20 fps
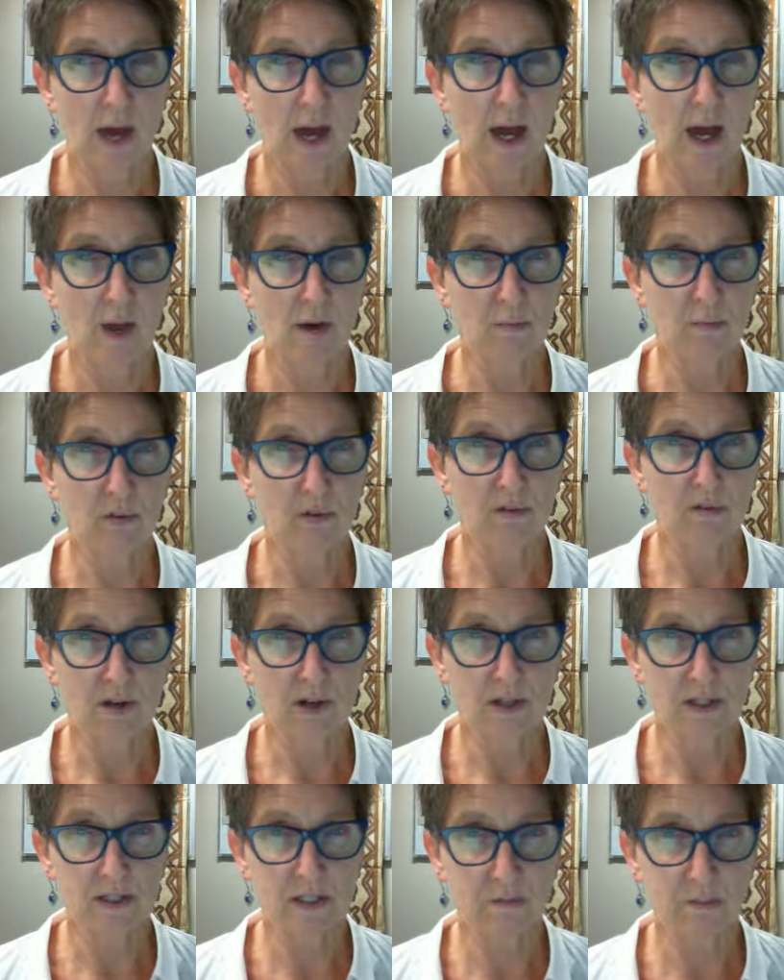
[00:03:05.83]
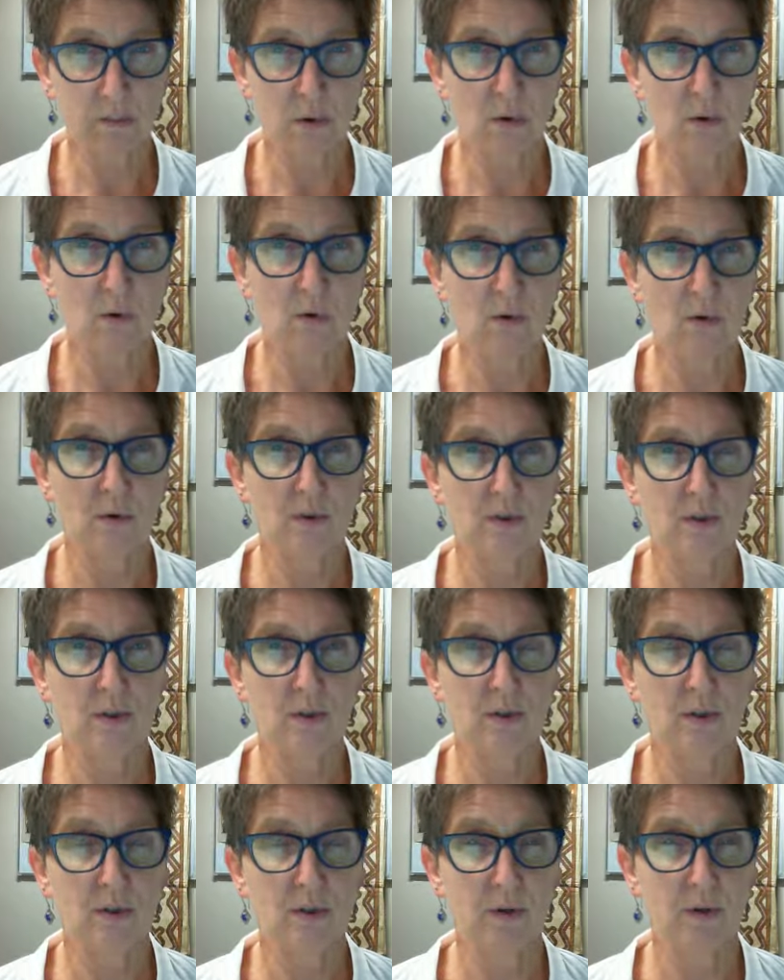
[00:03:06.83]
how to provide support
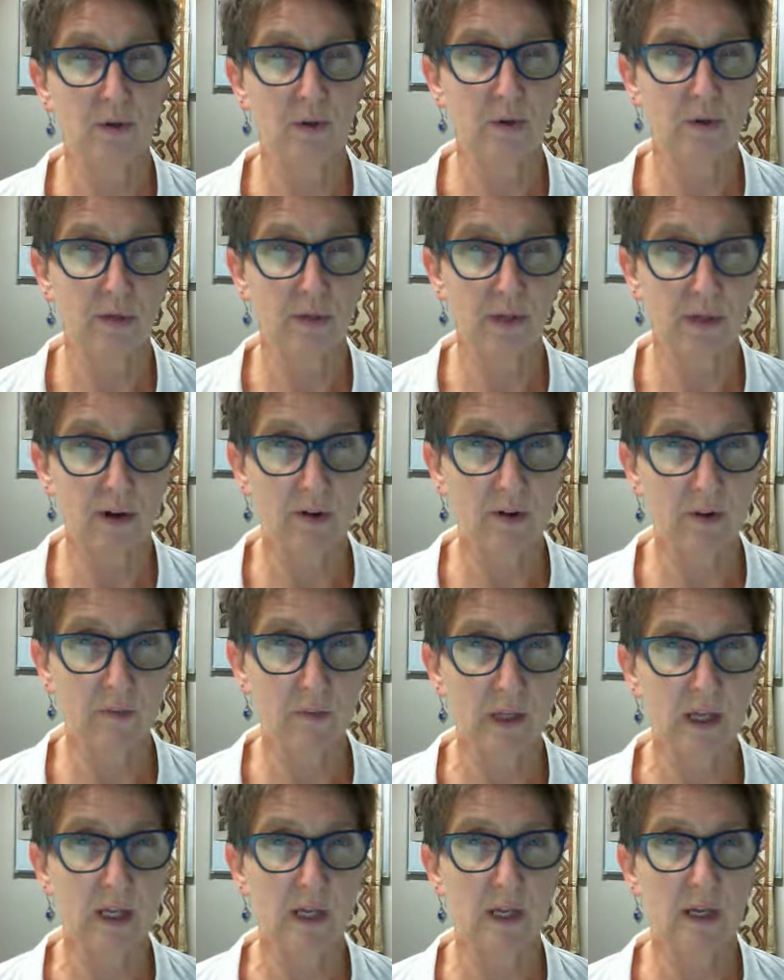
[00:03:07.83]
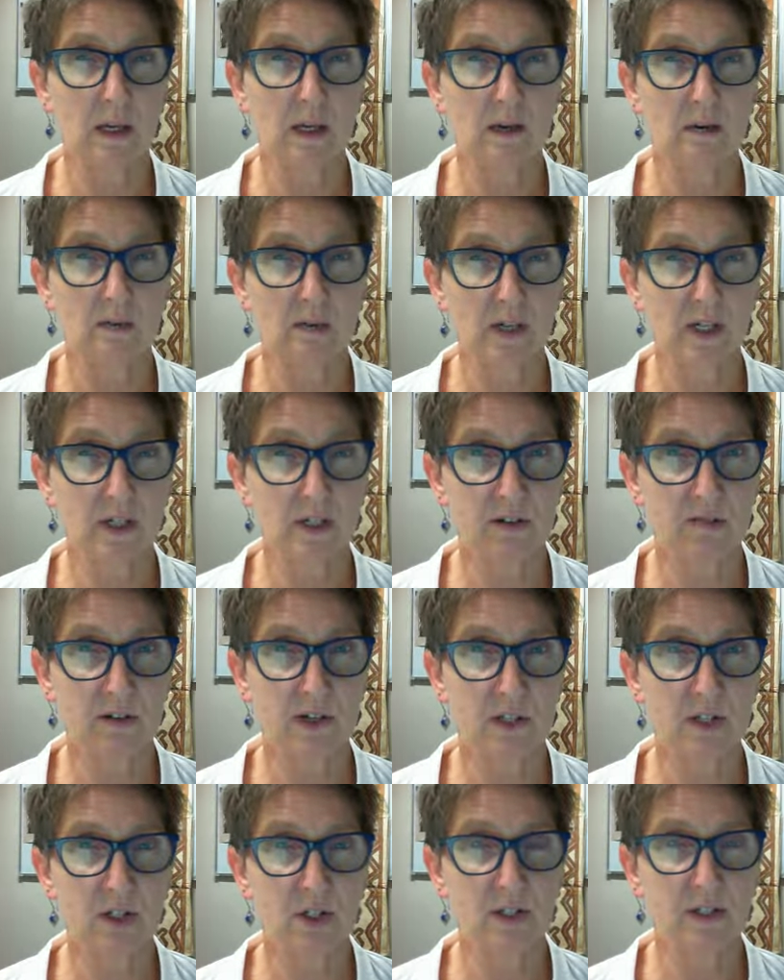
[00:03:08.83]
or therapy or
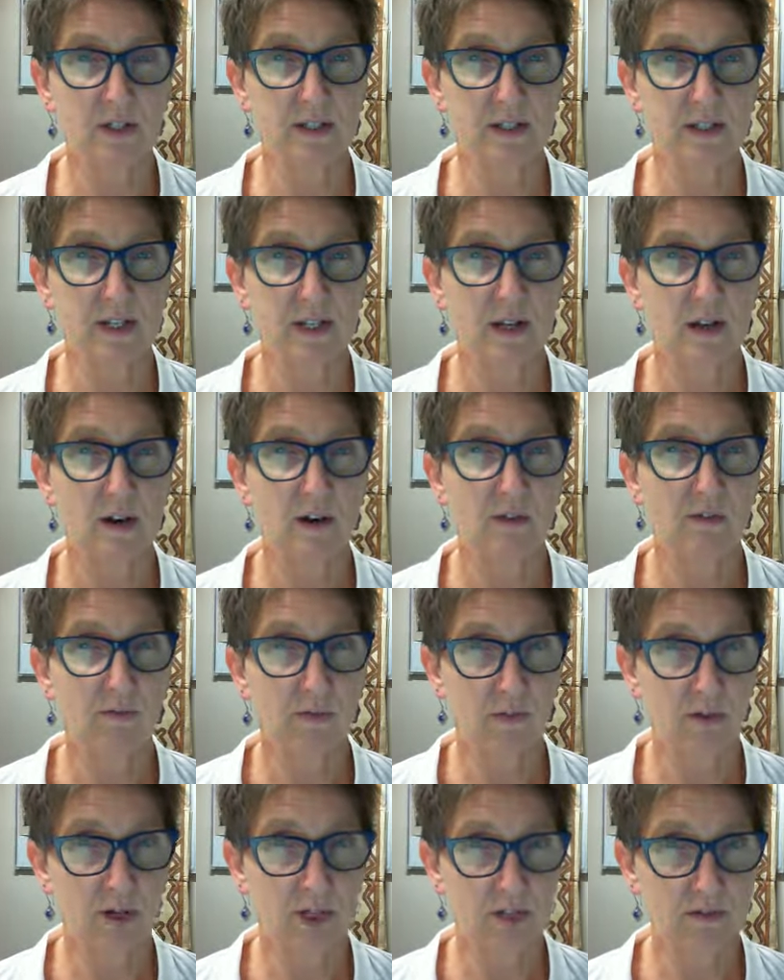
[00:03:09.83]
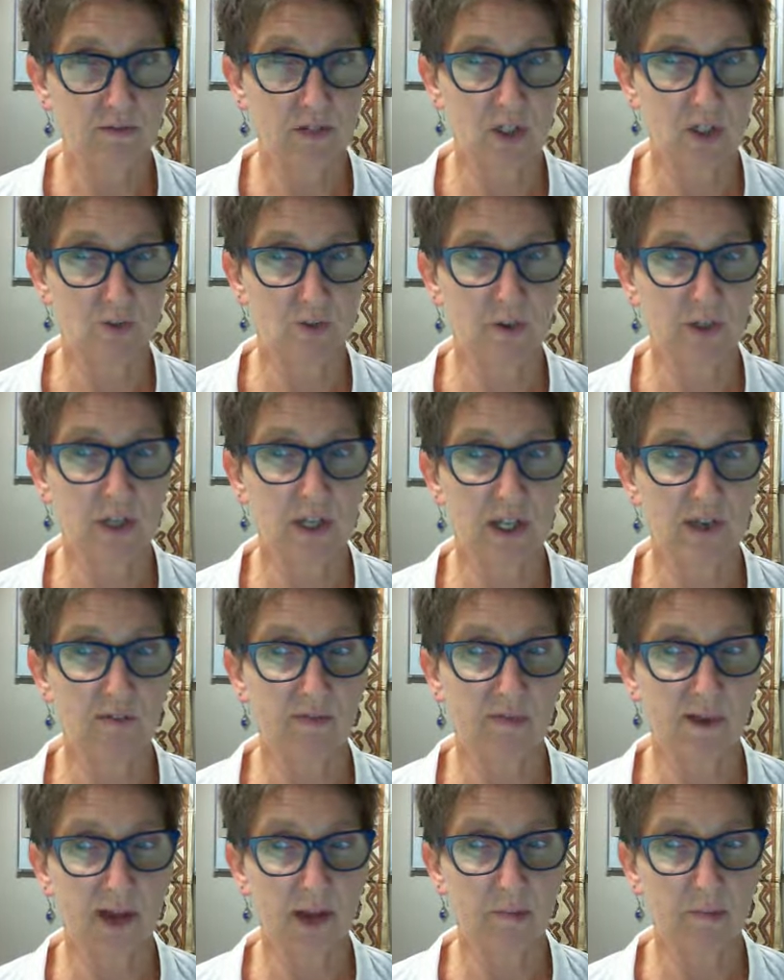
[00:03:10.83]
interventions for an individual and their
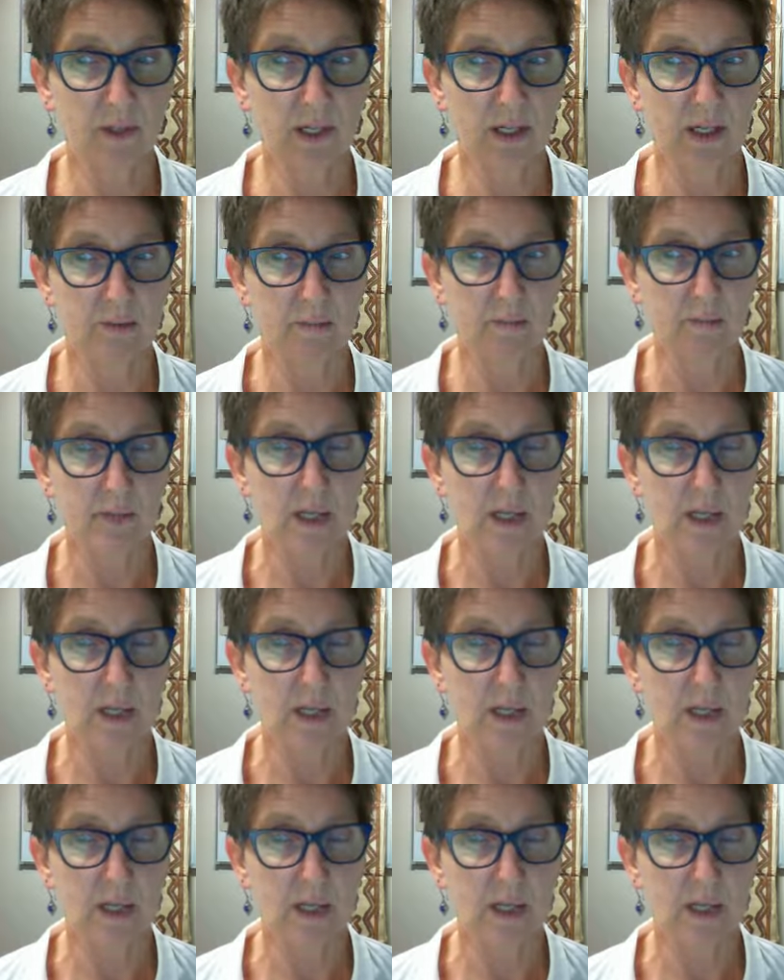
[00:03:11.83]
family.